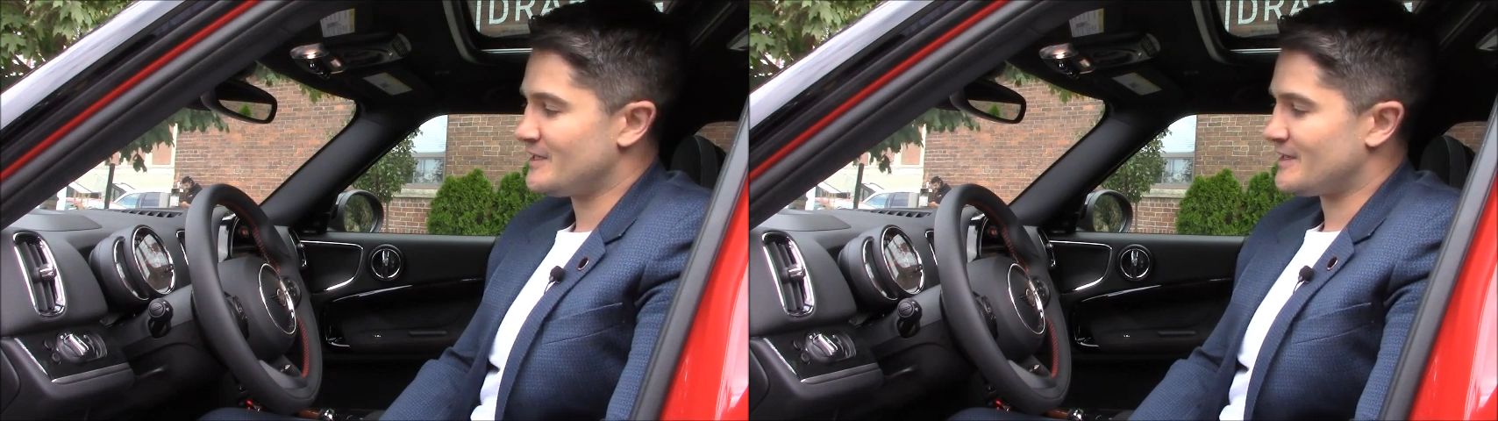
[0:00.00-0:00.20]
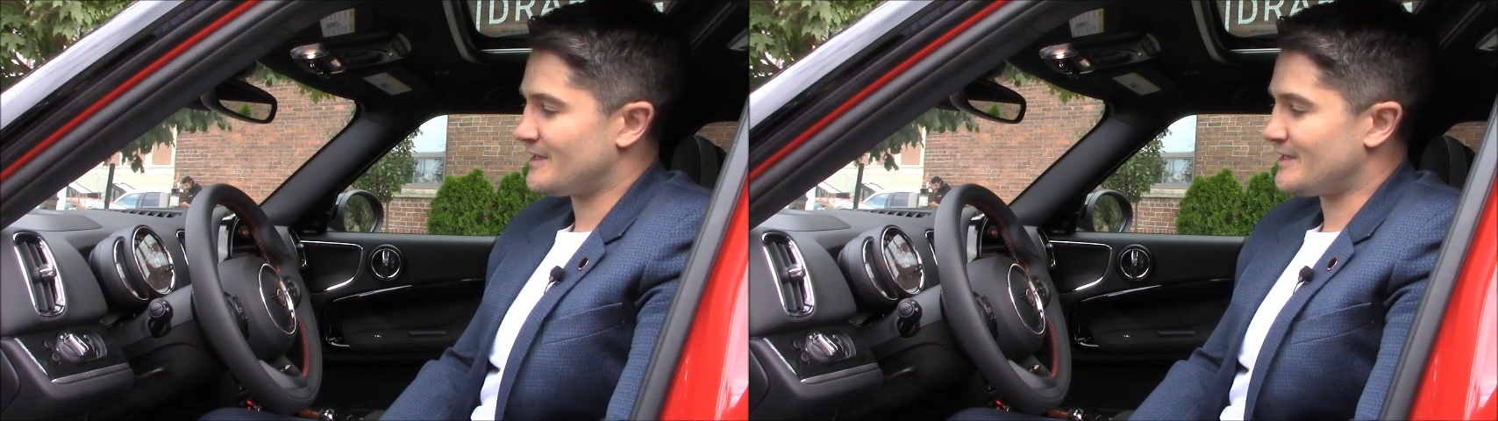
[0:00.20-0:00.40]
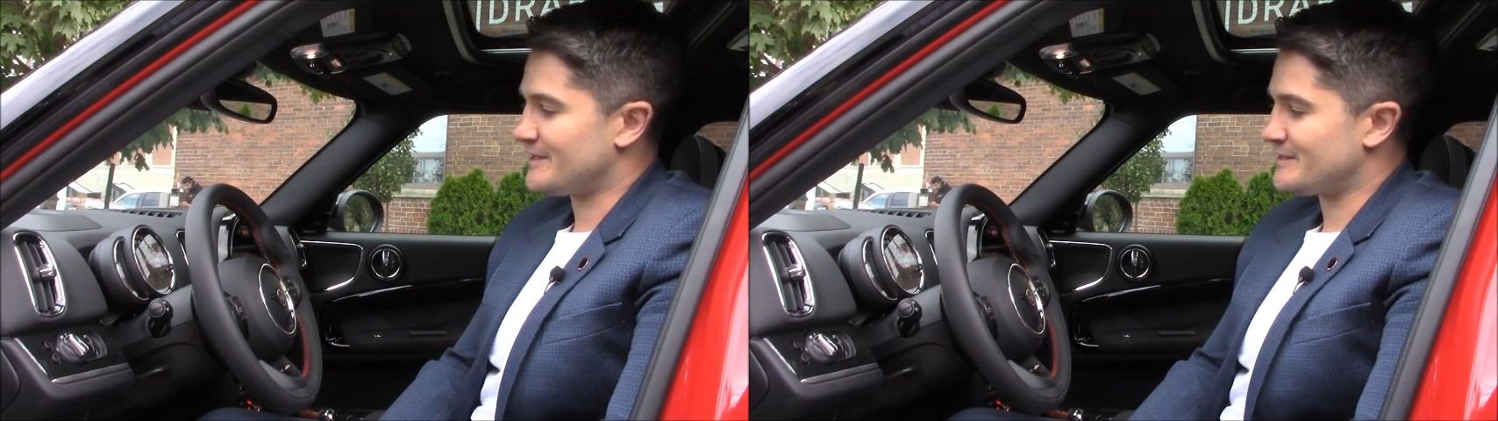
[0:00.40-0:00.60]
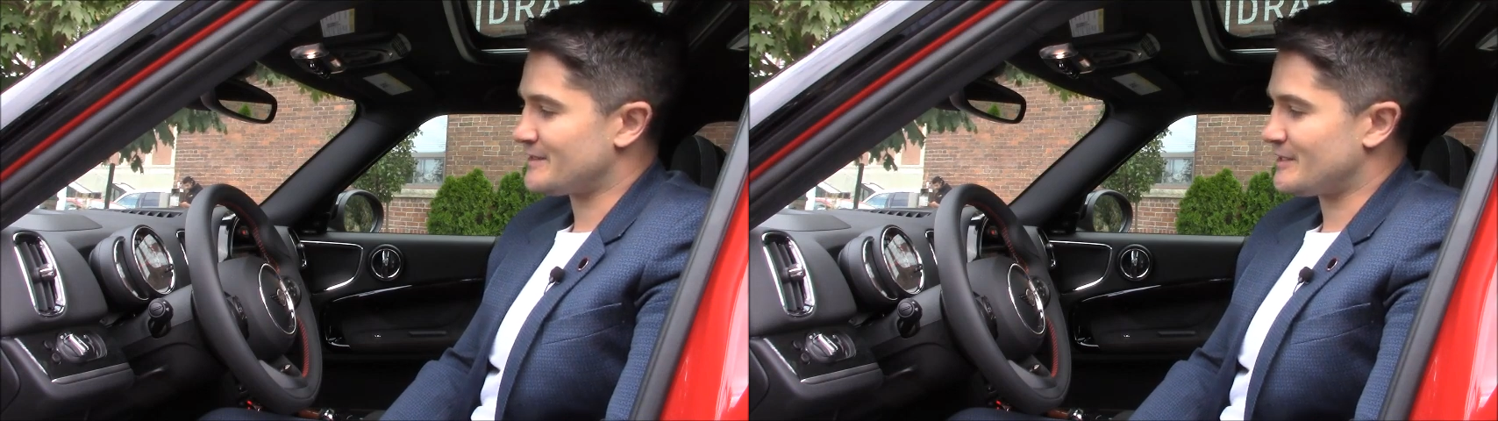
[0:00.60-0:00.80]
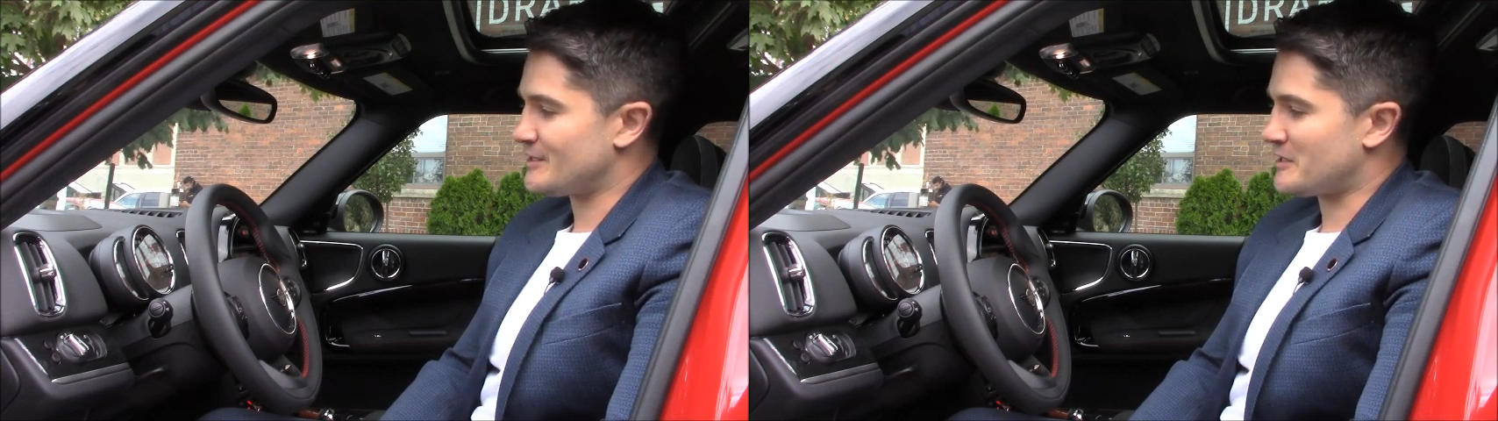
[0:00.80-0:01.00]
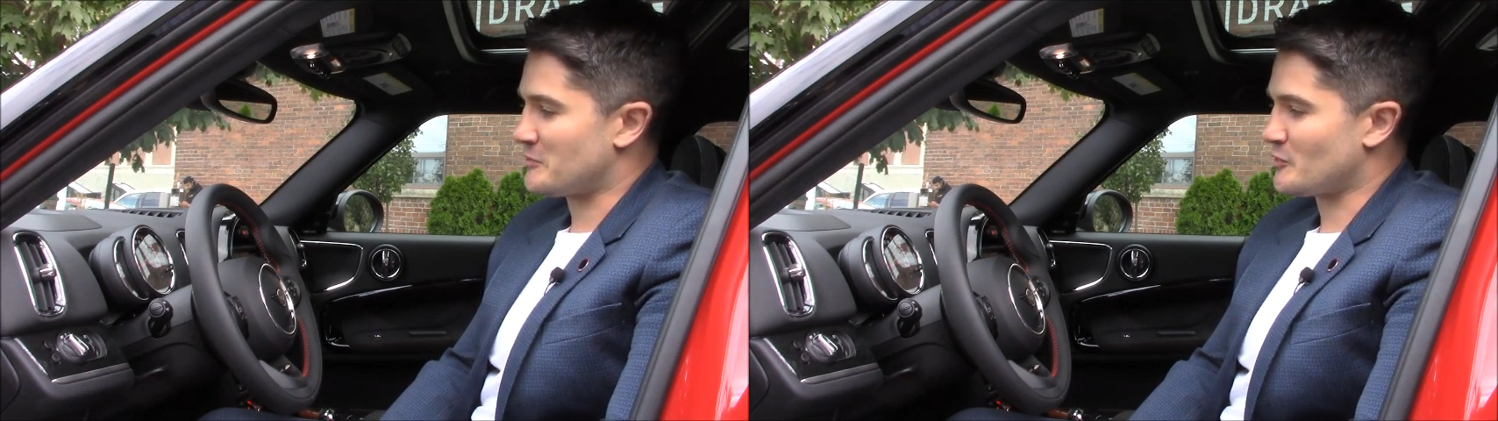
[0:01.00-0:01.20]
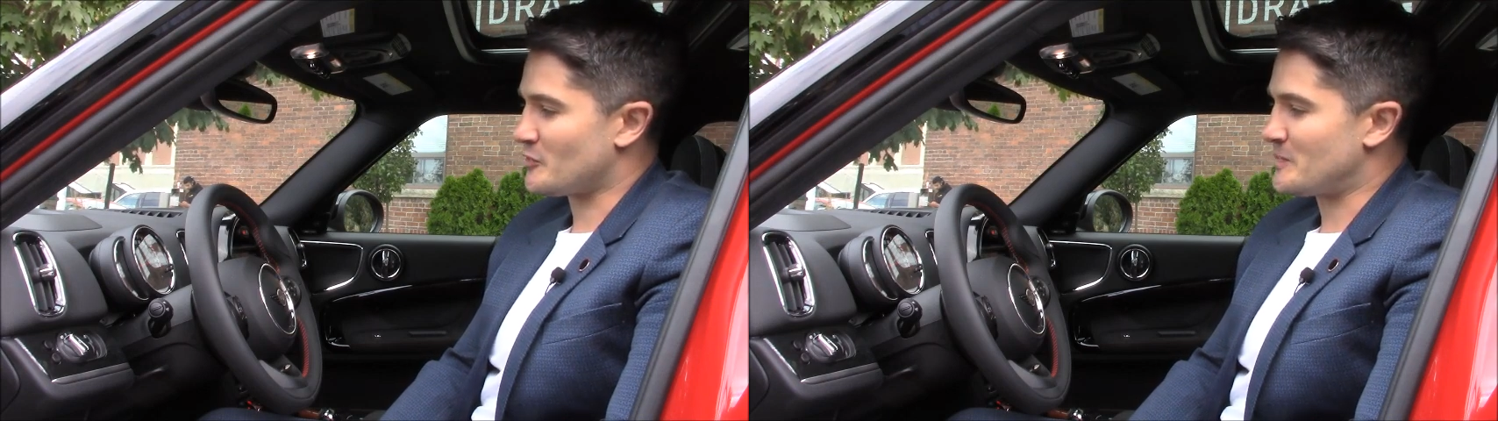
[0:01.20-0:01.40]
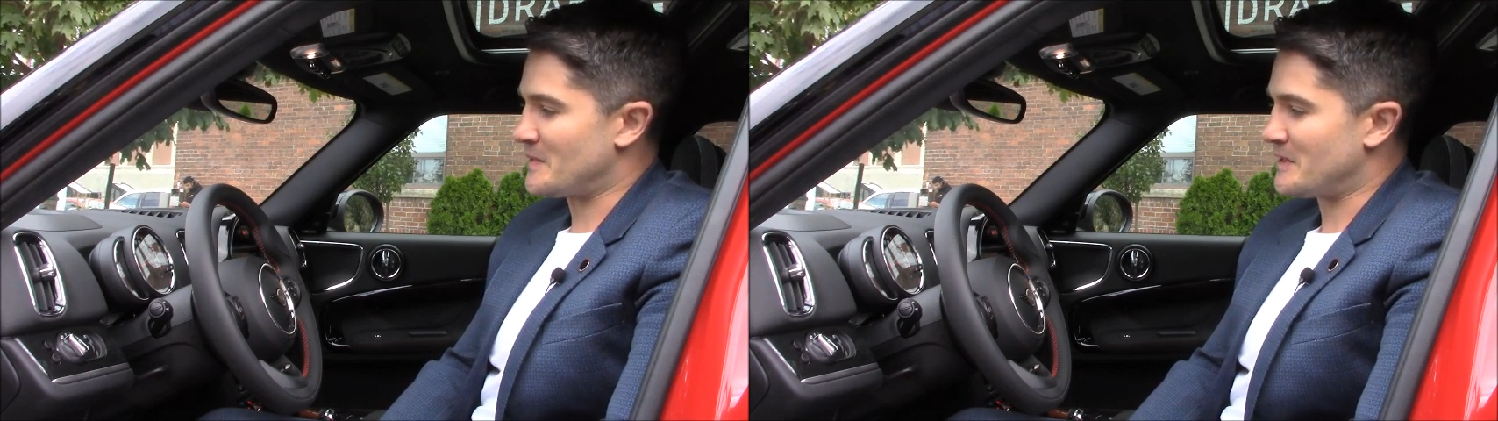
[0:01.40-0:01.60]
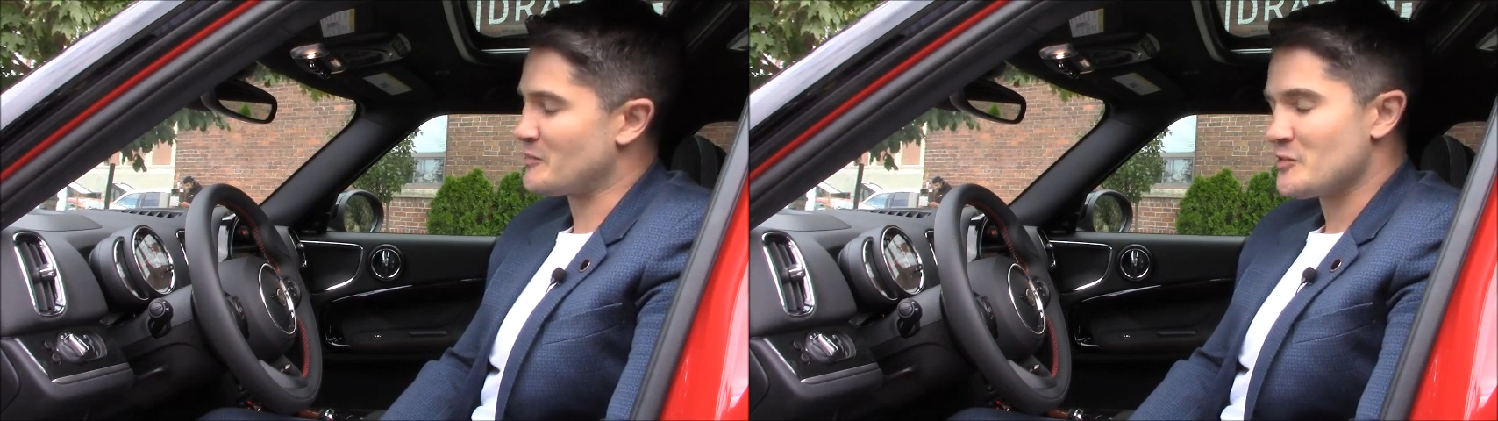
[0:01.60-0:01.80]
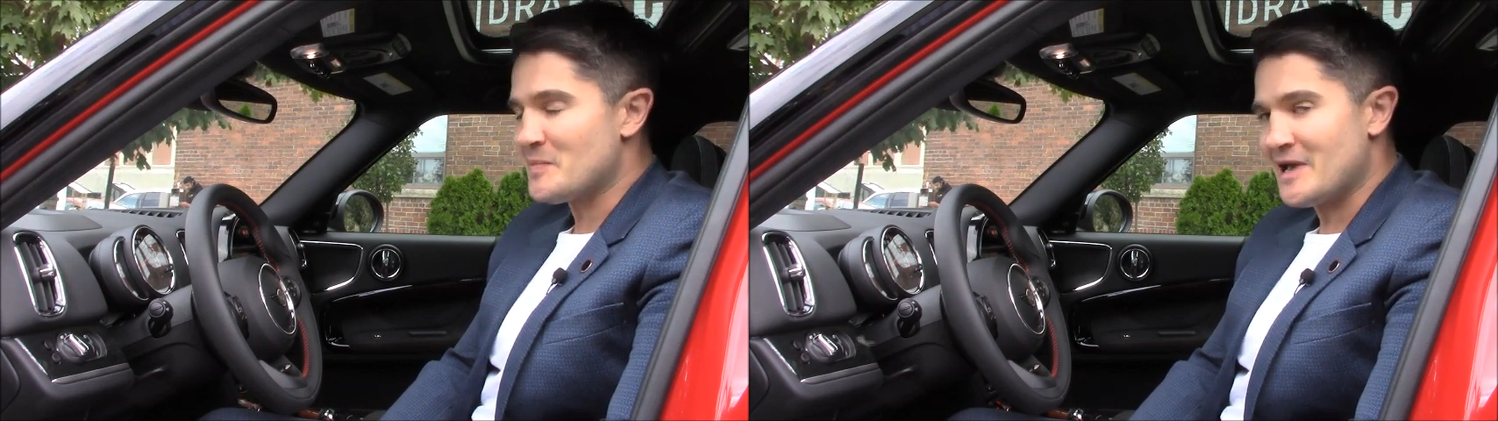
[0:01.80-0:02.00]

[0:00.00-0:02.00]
And I'm not the best, I'm not